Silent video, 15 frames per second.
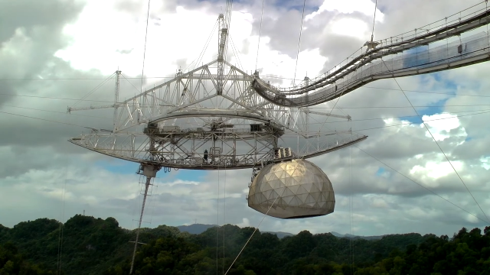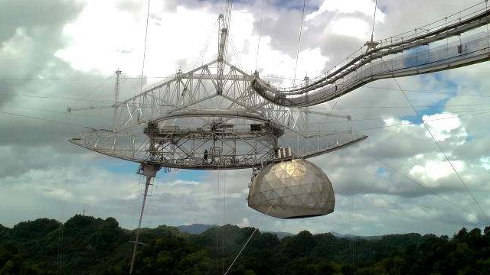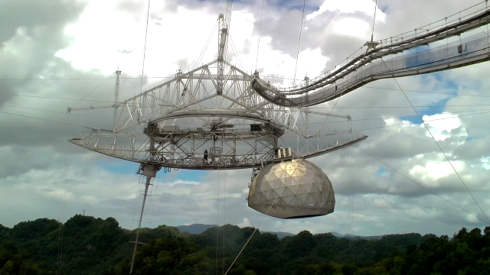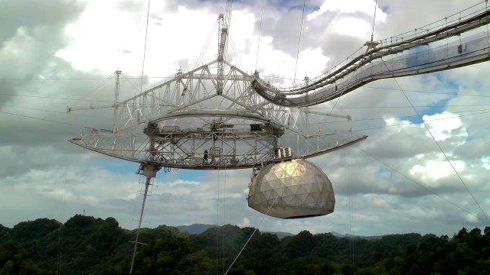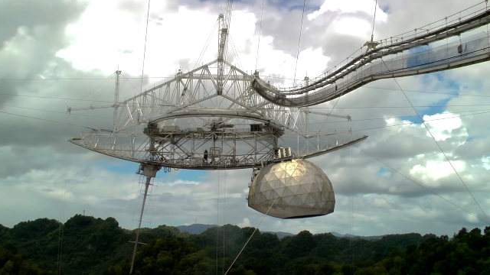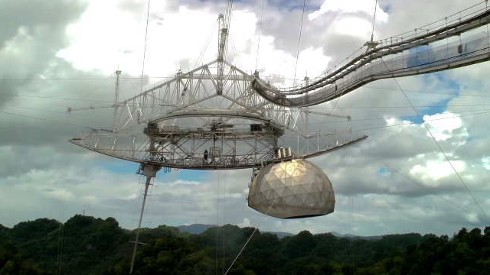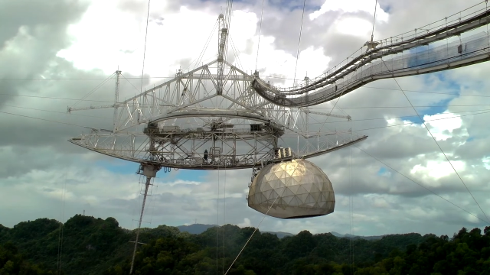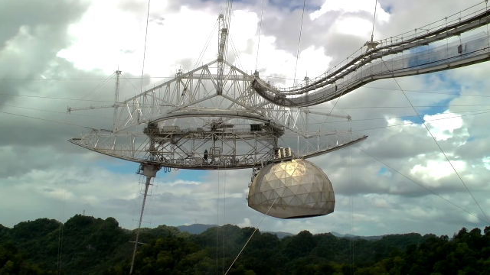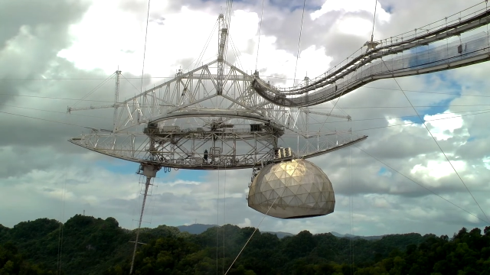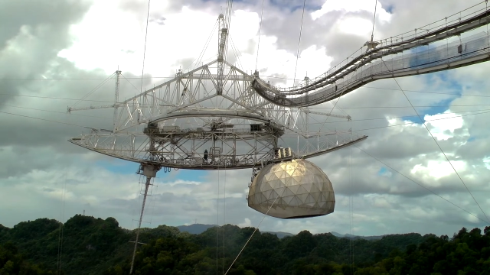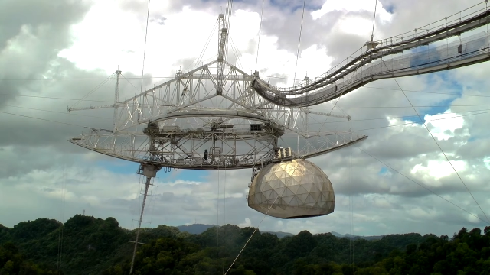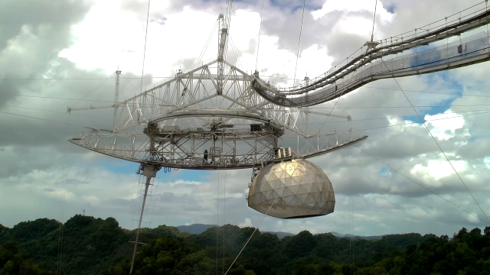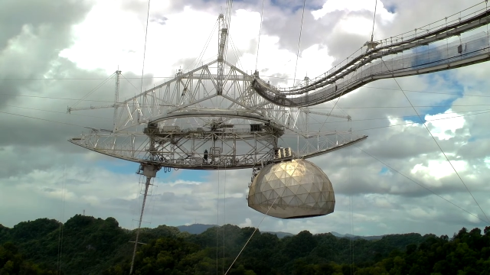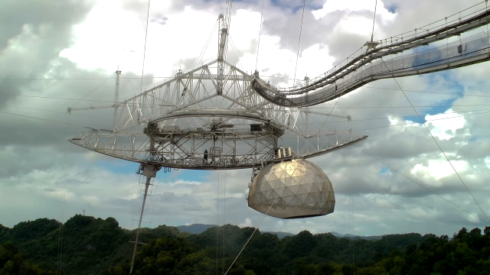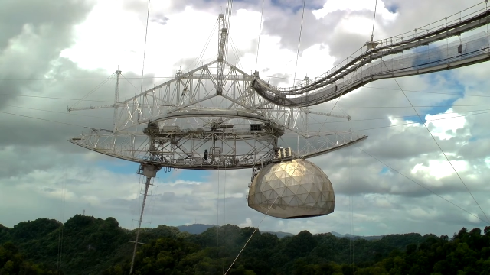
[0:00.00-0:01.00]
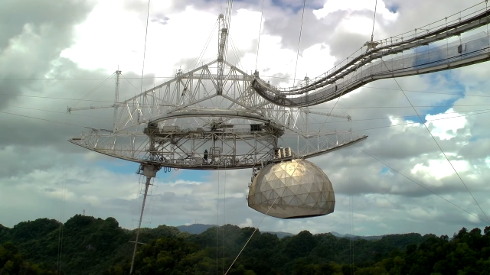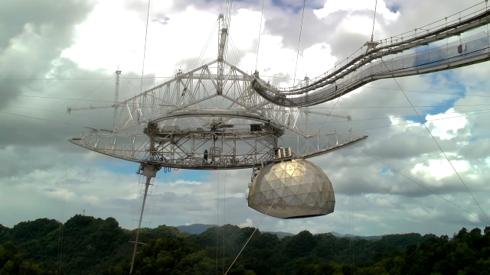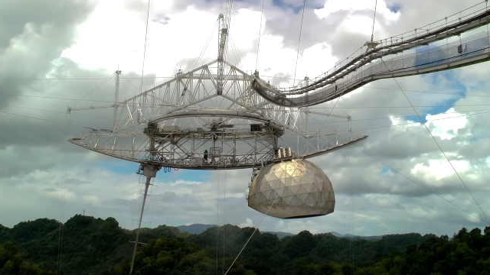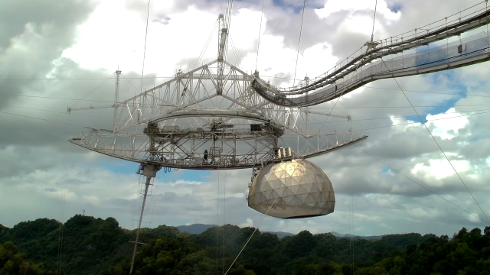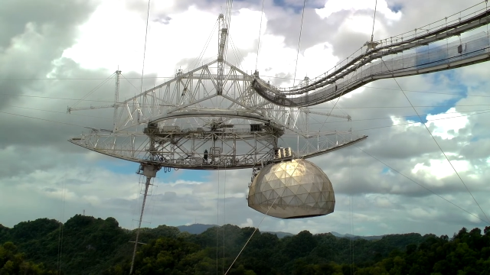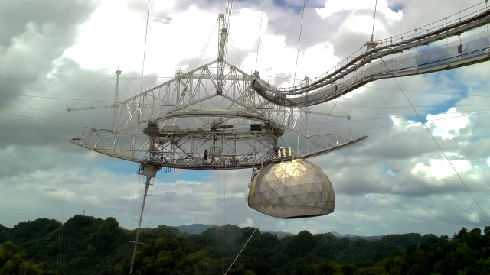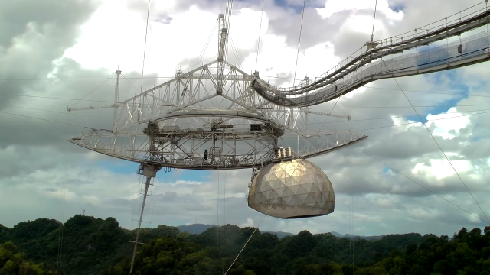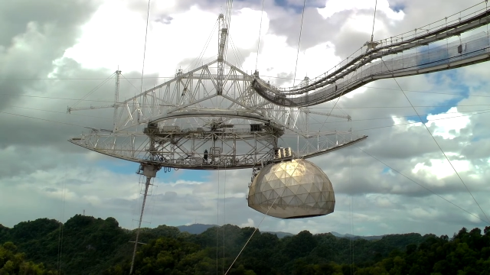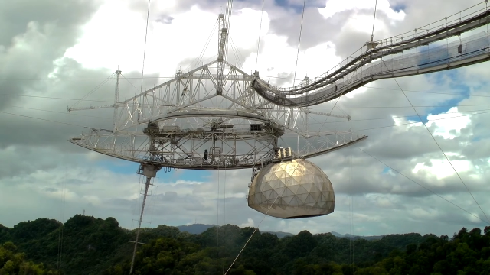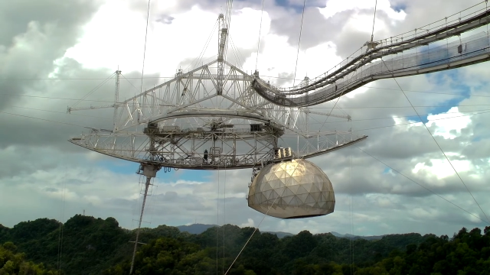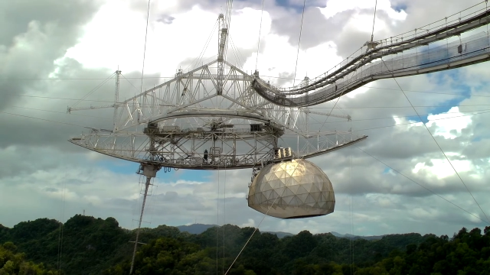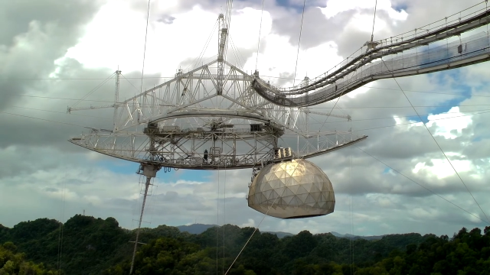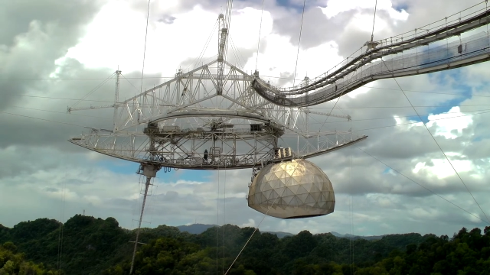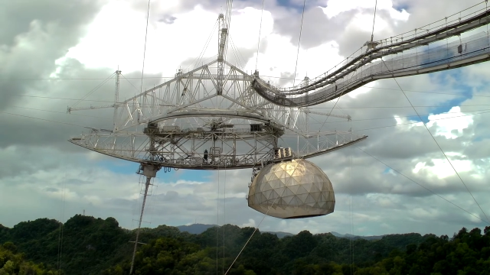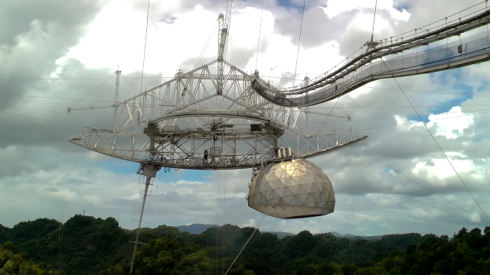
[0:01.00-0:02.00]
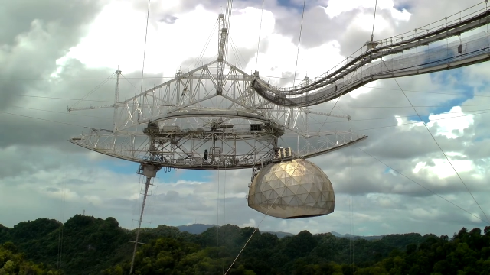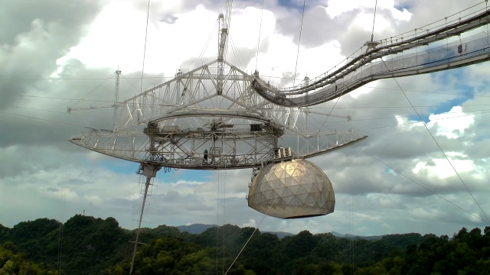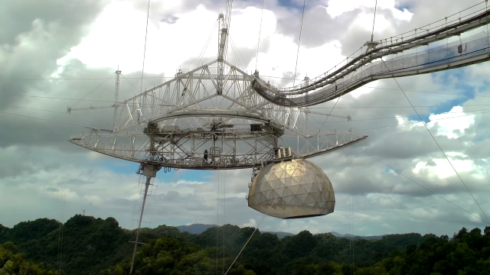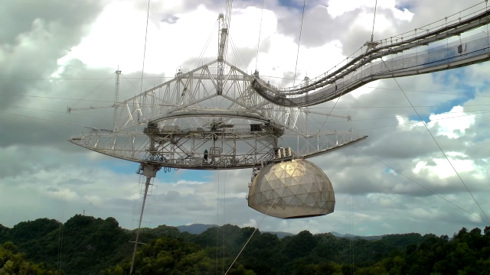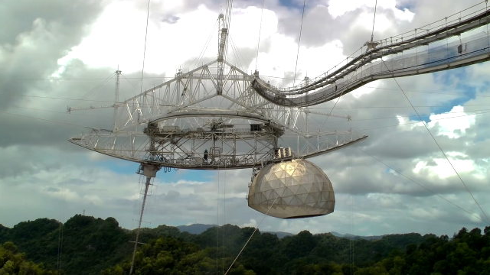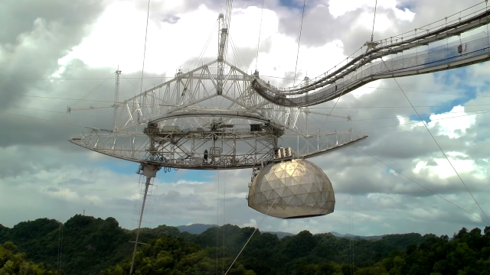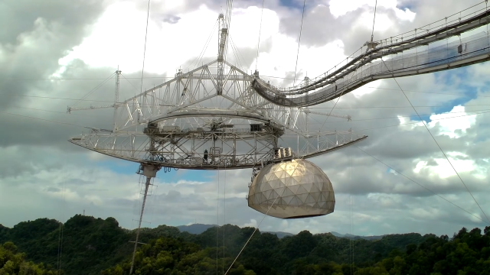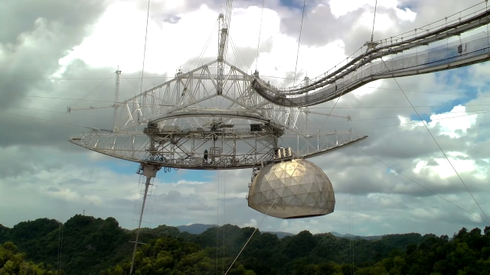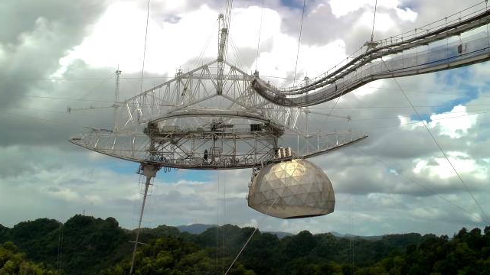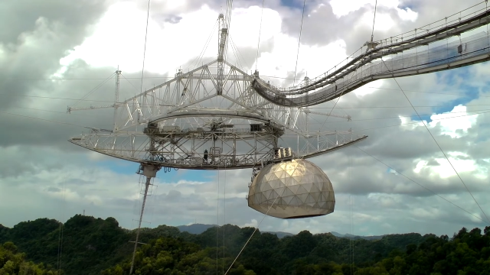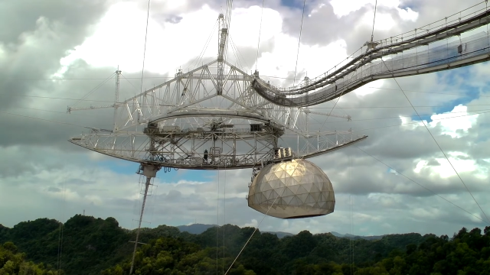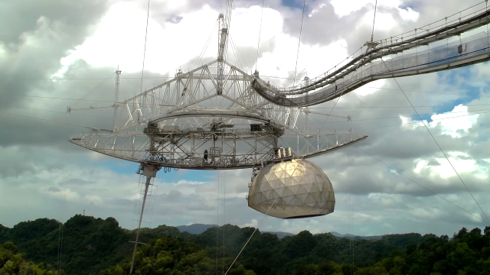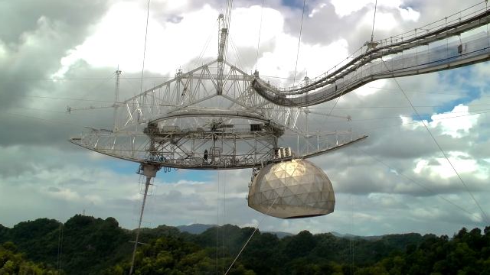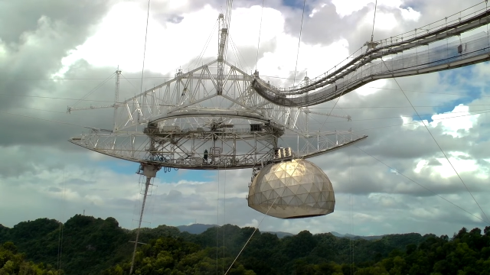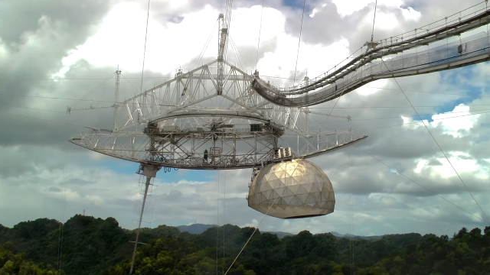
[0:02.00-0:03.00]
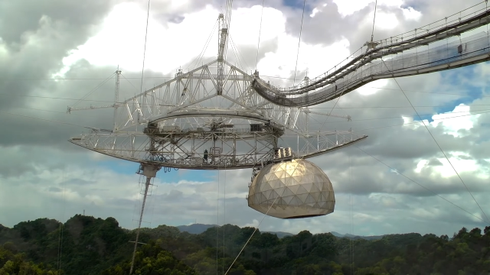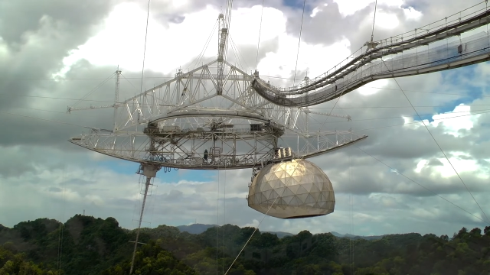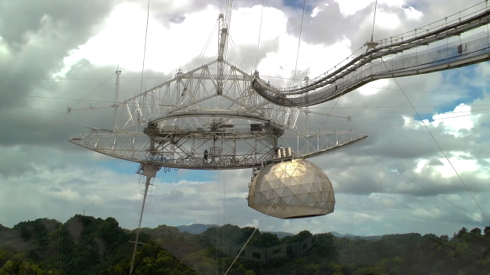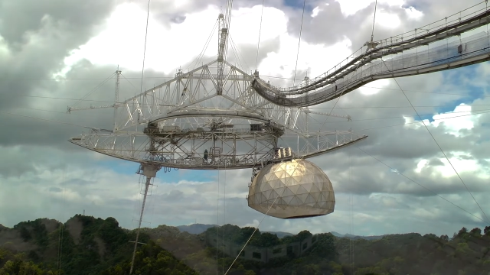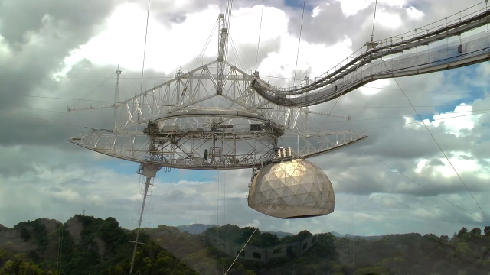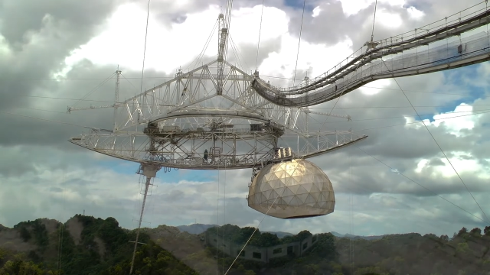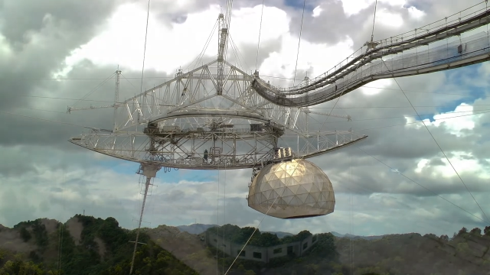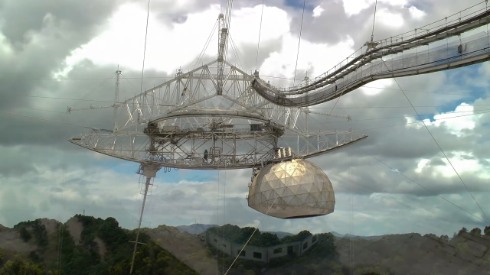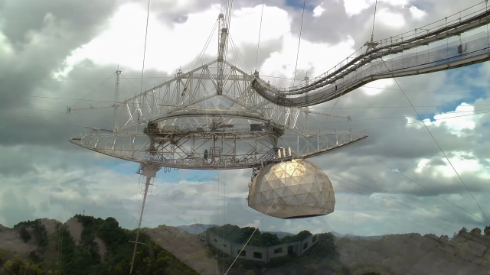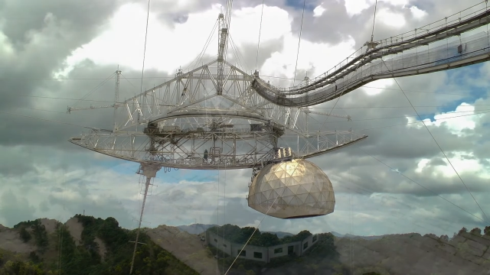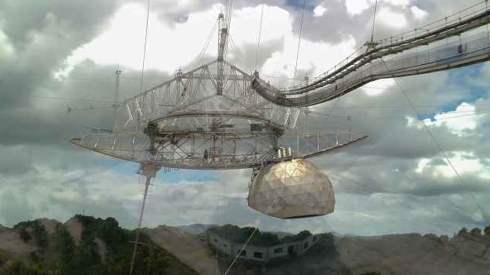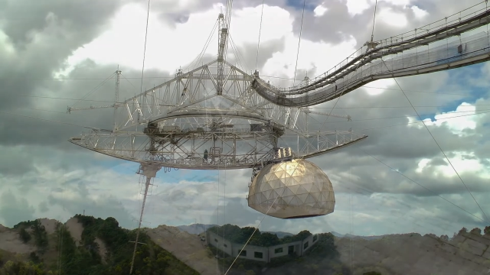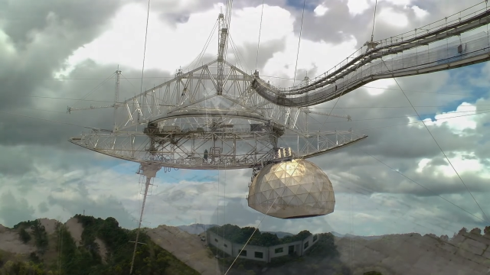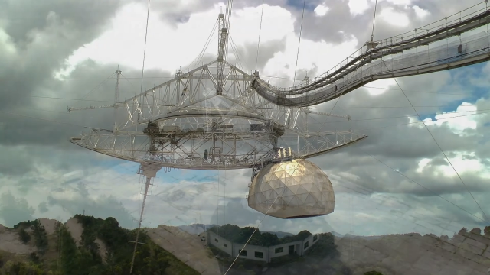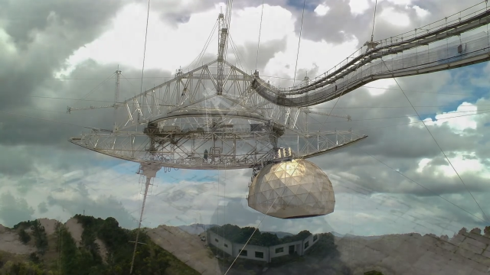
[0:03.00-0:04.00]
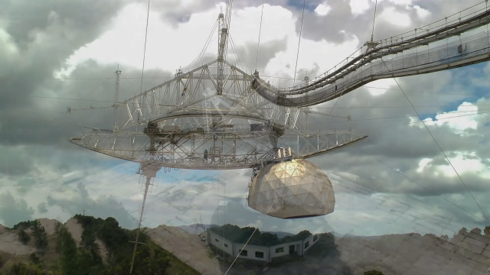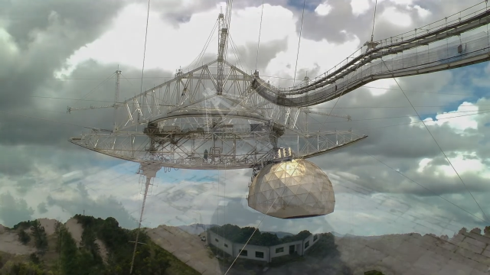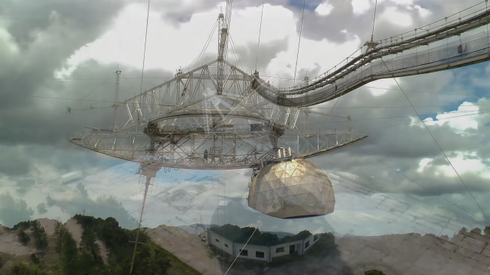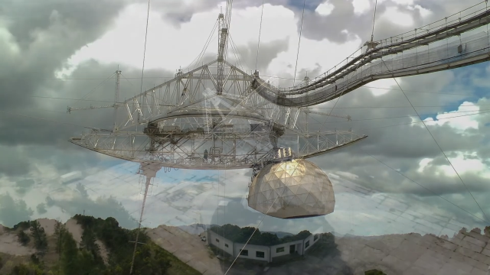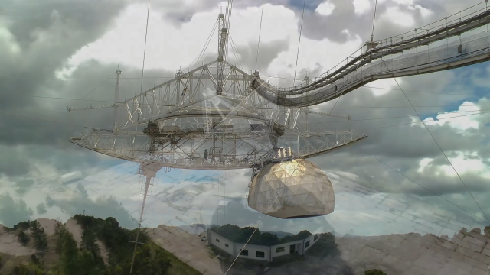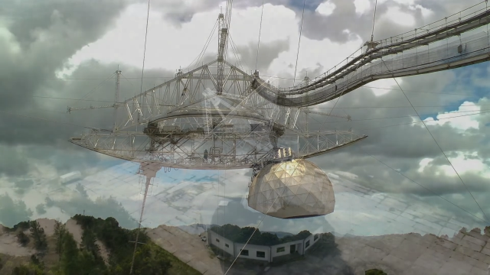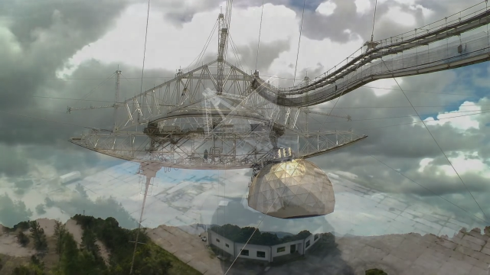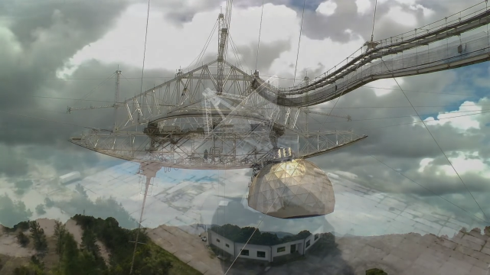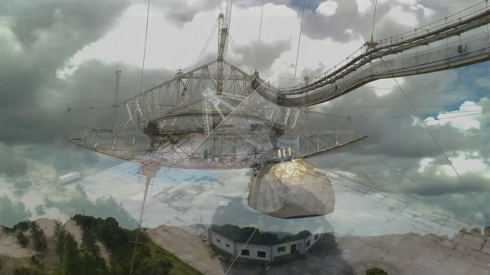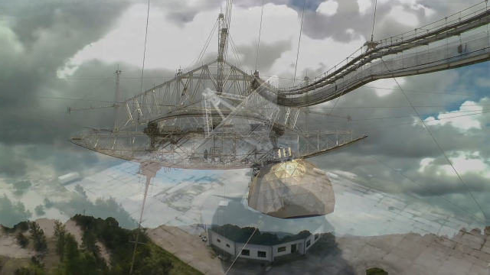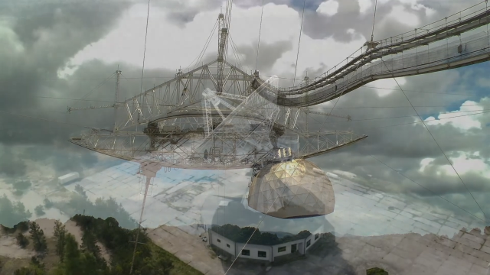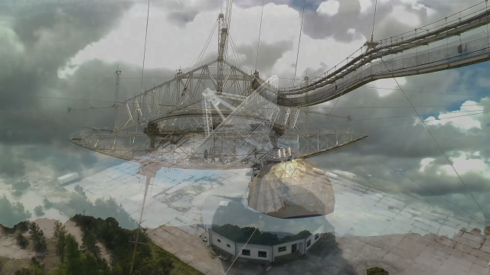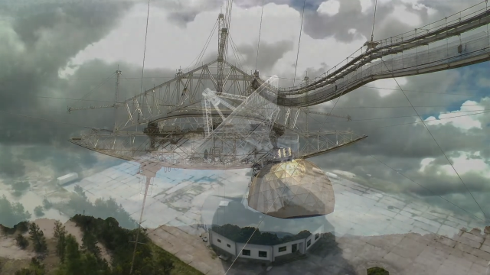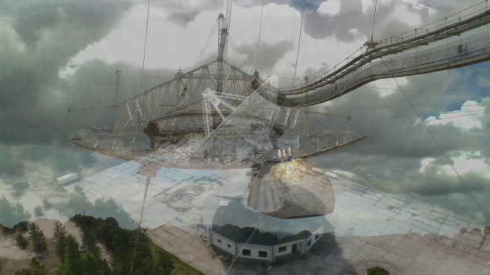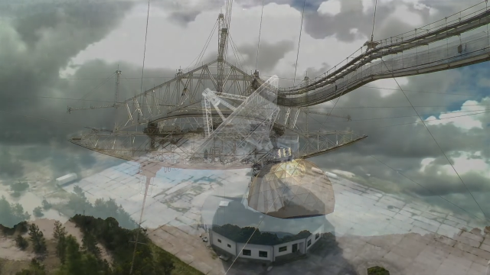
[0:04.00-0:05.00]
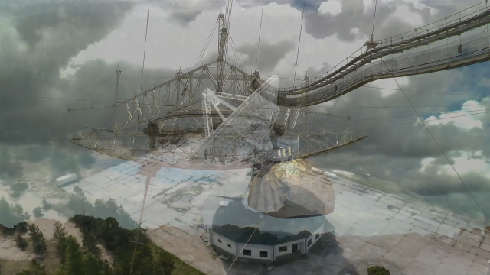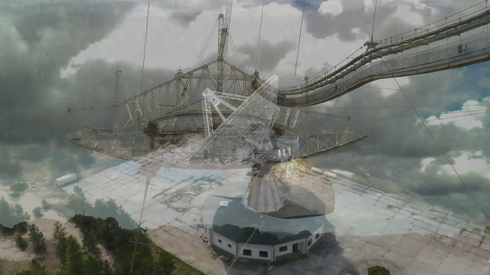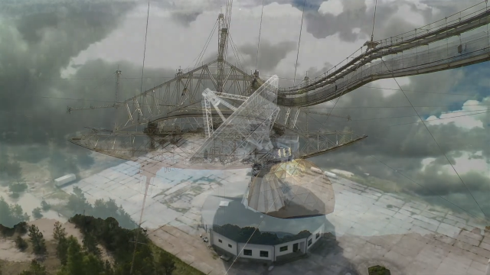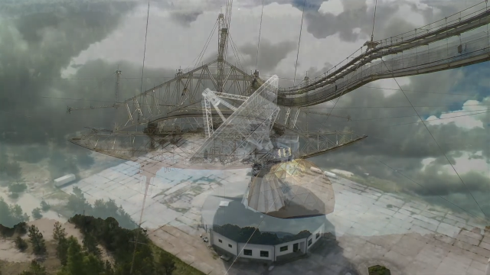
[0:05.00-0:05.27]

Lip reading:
Nobody's mouth can be seen.